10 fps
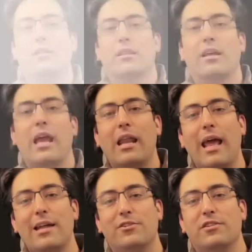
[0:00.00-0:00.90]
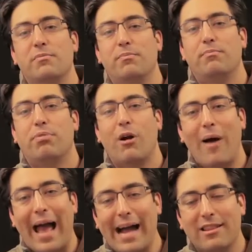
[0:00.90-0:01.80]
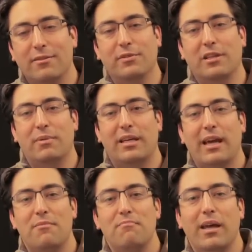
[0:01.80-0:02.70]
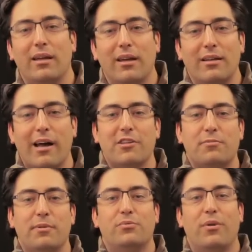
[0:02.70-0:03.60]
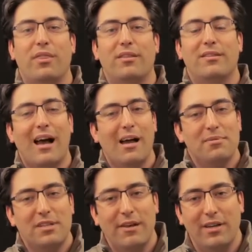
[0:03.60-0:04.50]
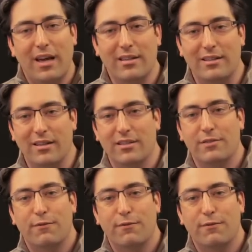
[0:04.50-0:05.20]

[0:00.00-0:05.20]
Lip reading: The gate agents proactively began making announcements with time-saving ideas.